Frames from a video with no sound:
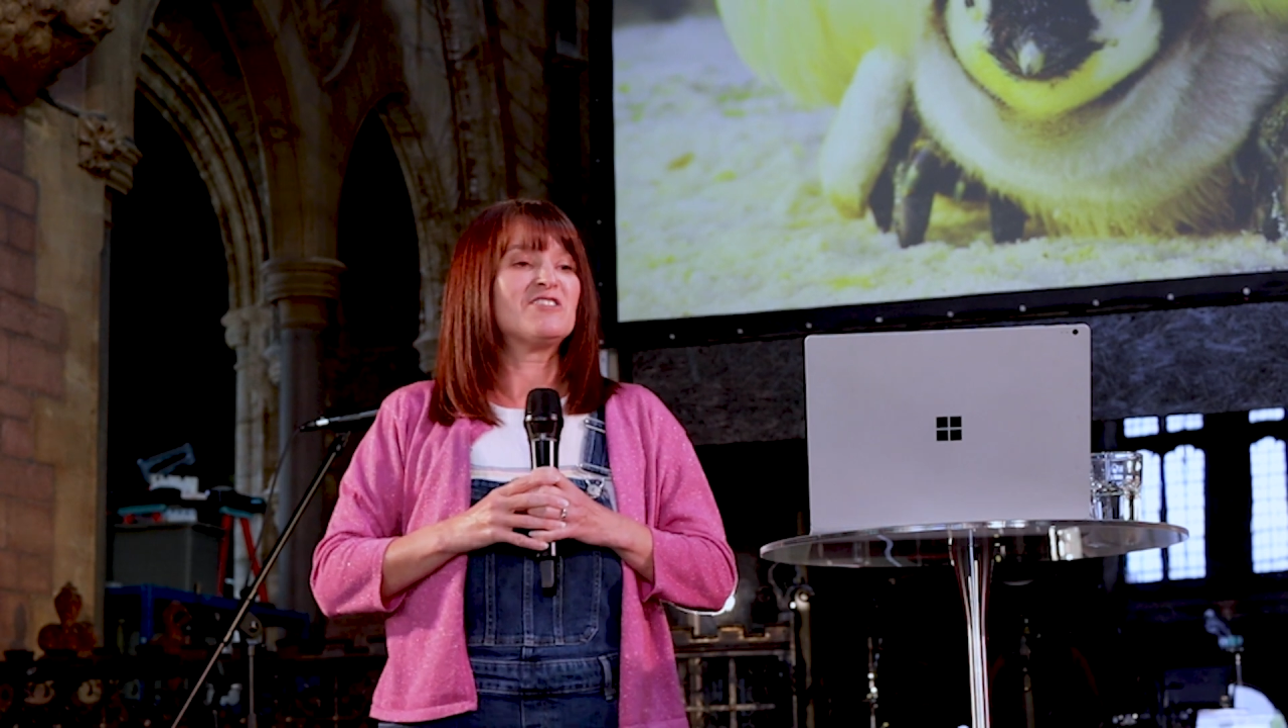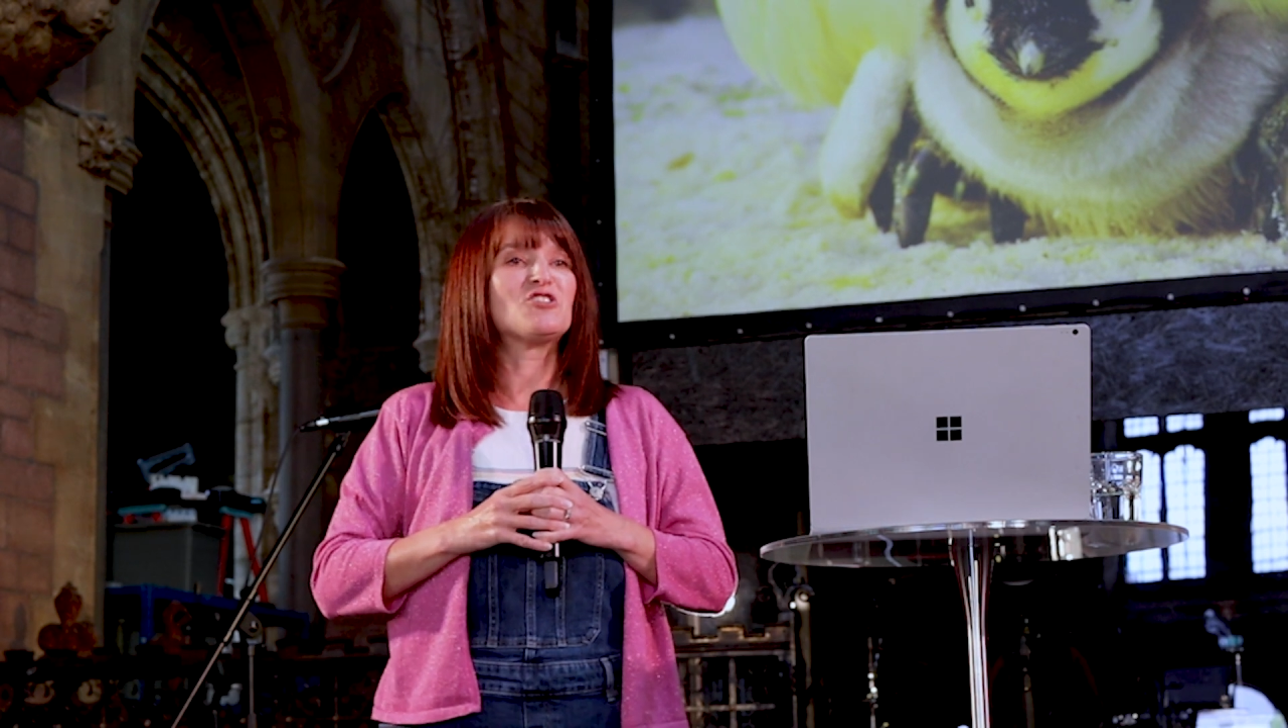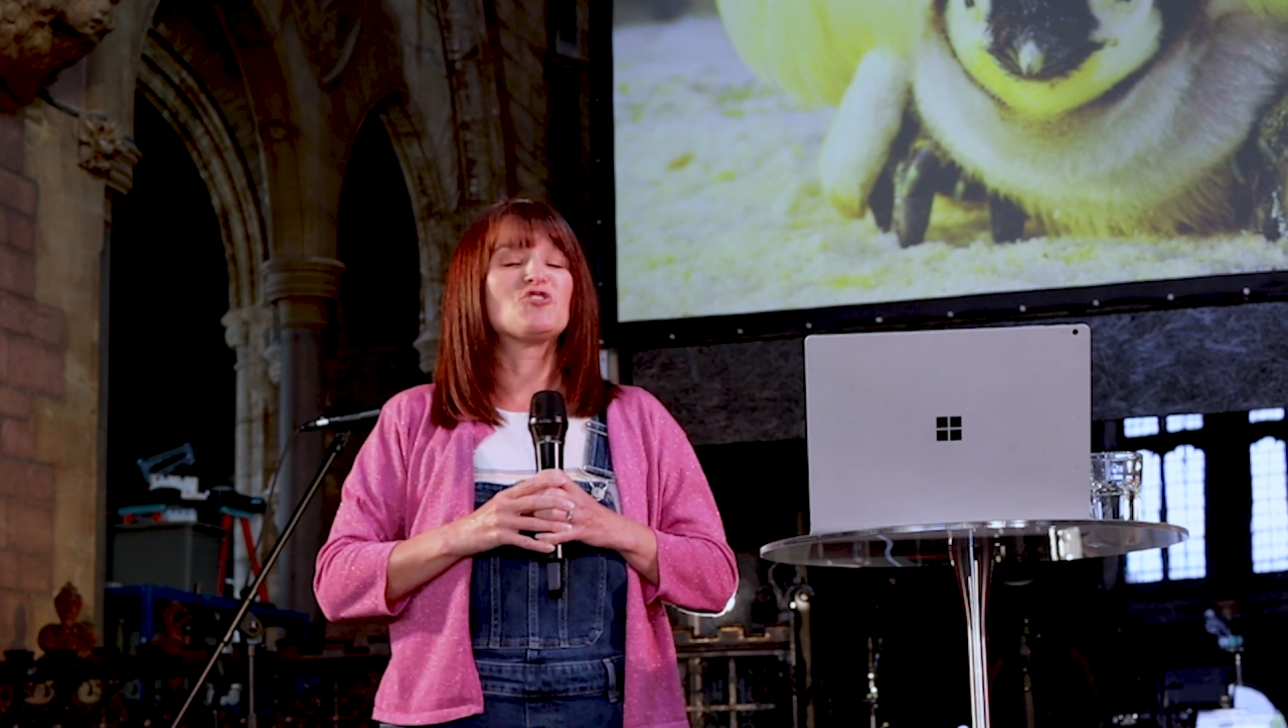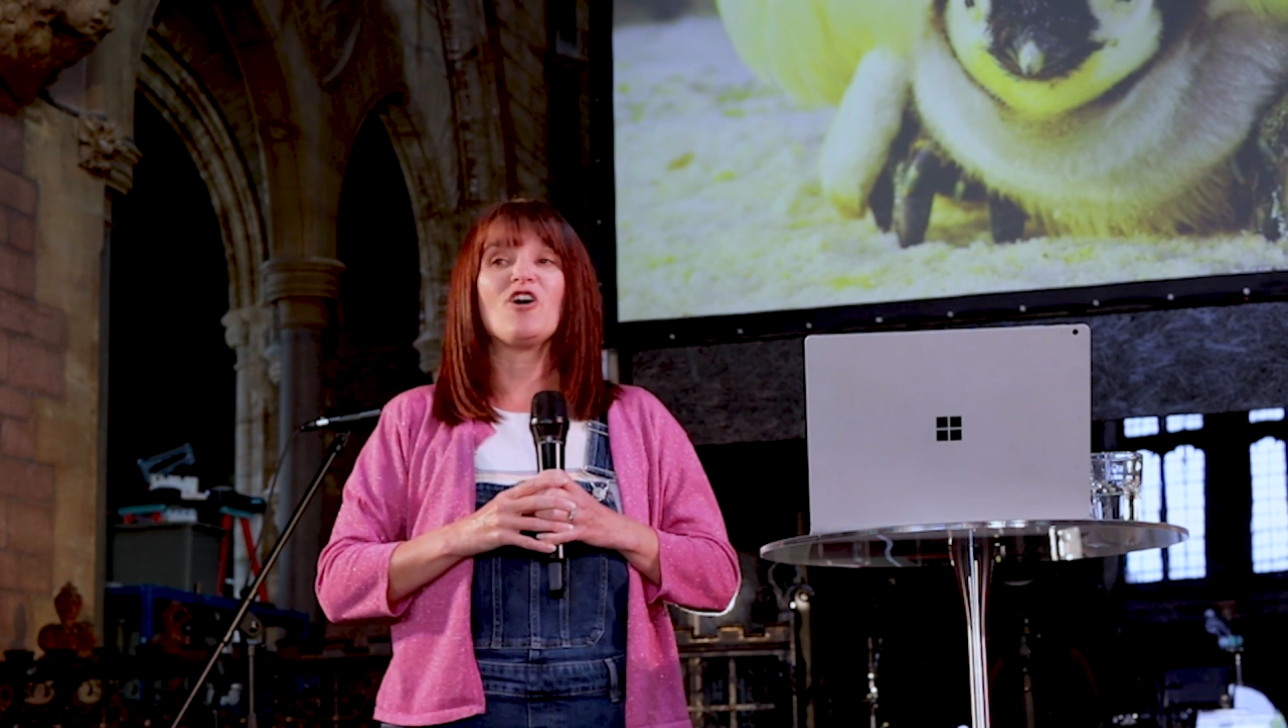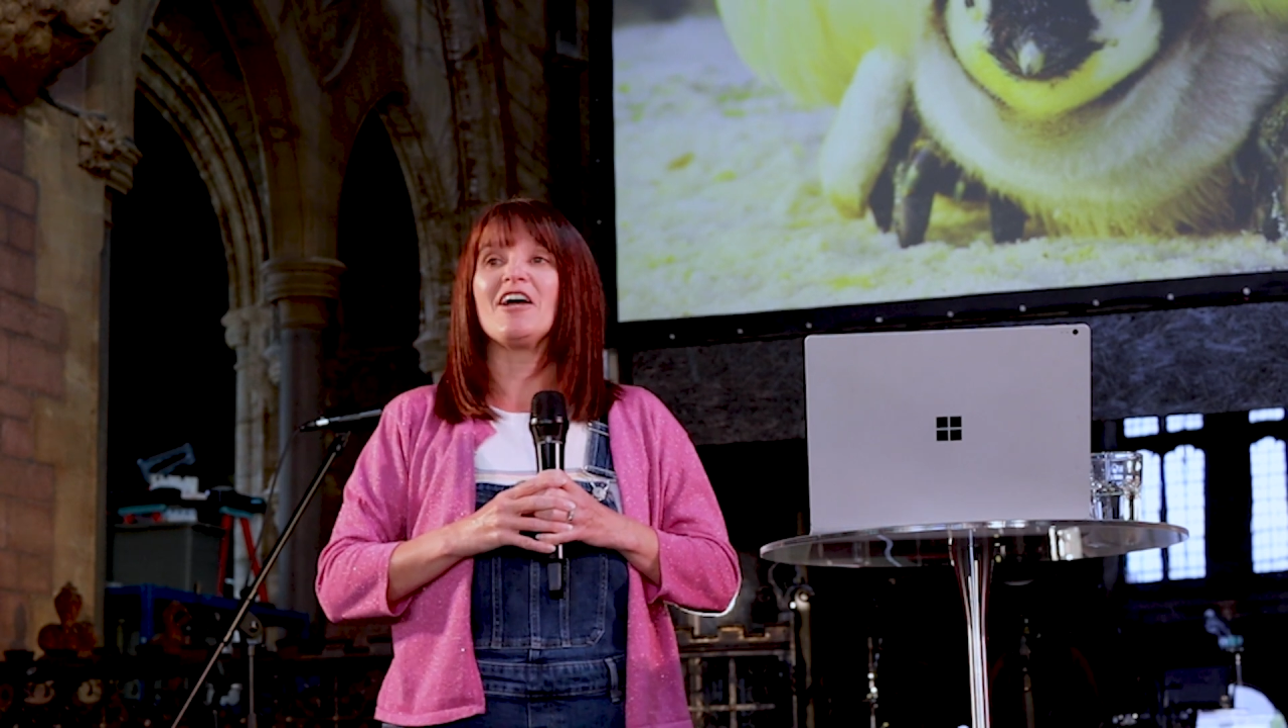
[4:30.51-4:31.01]
to
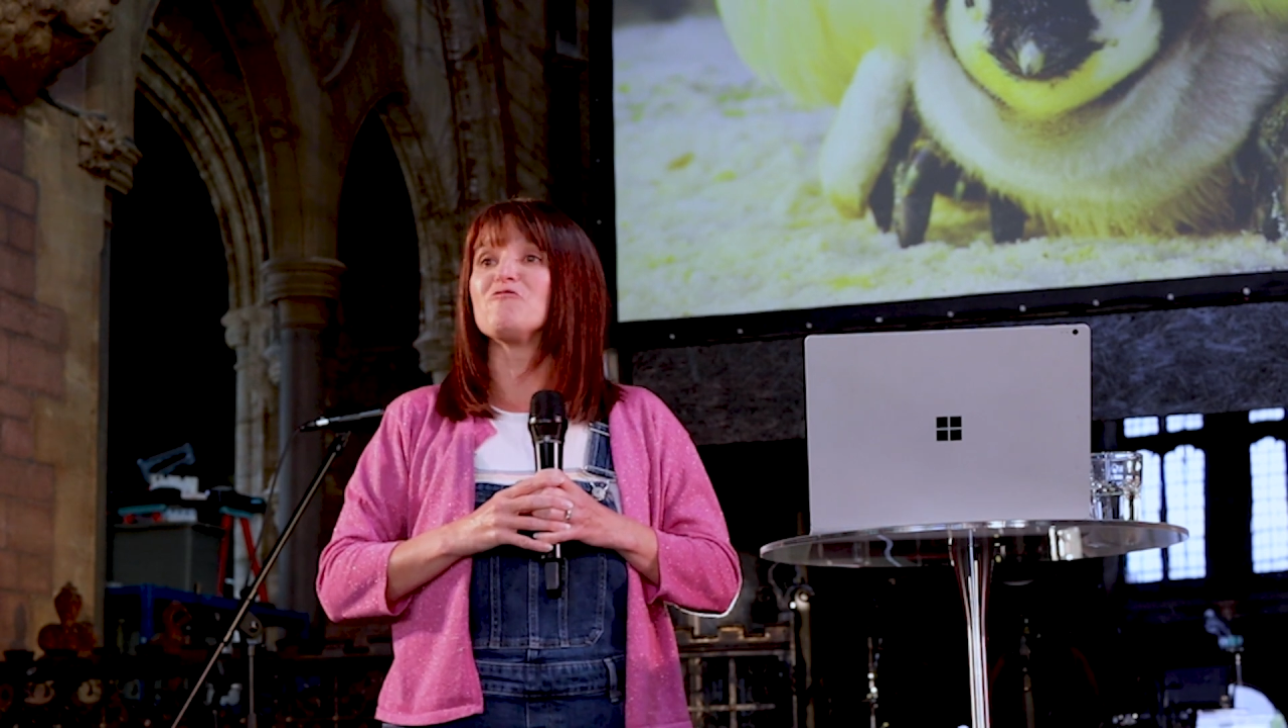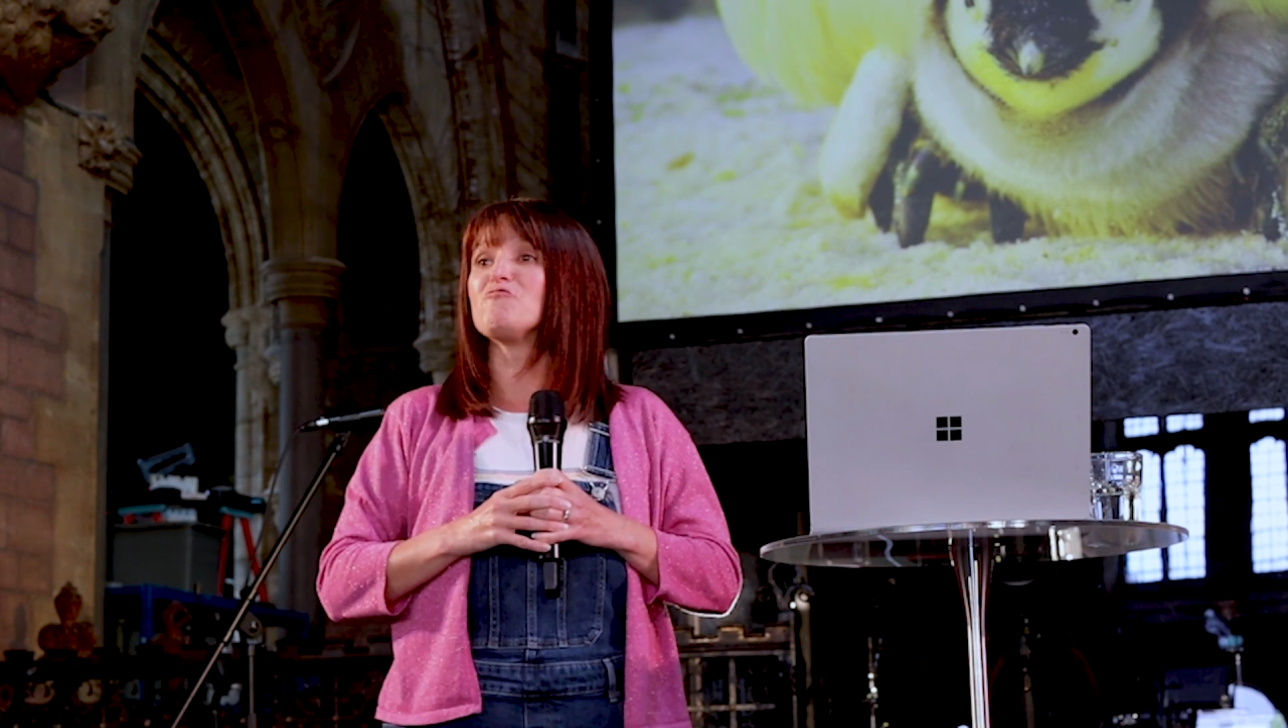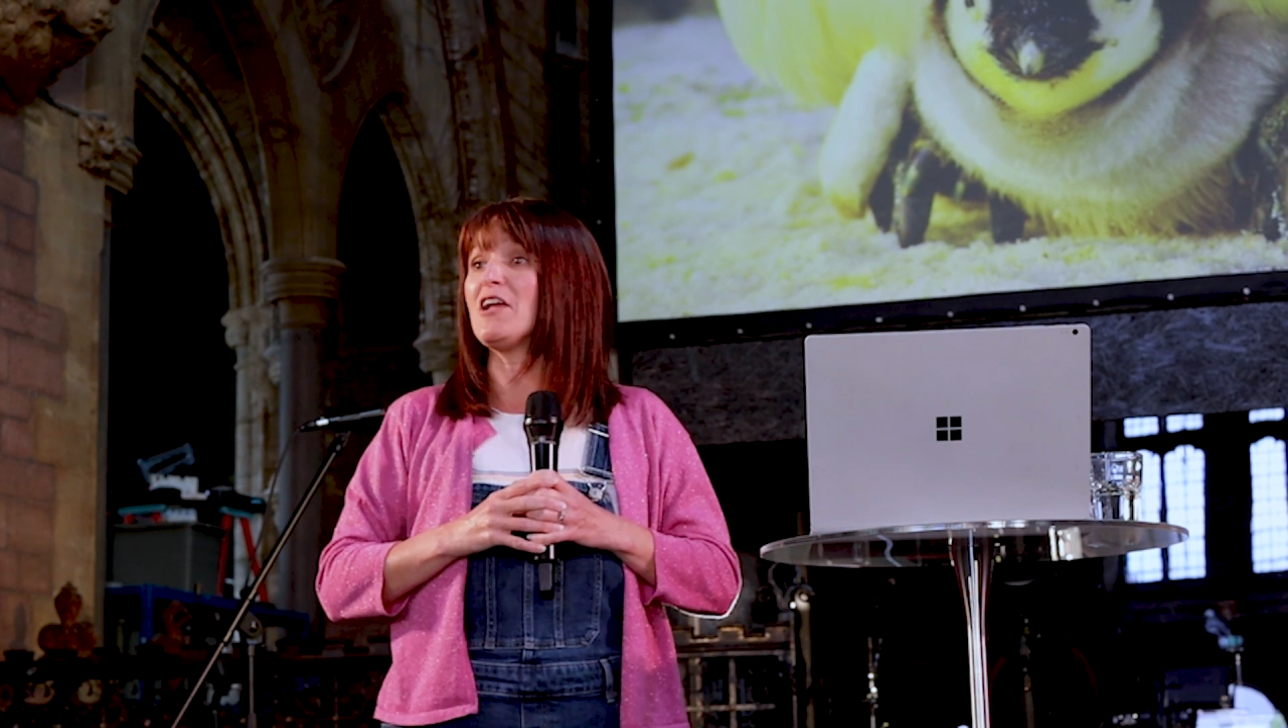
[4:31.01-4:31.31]
try and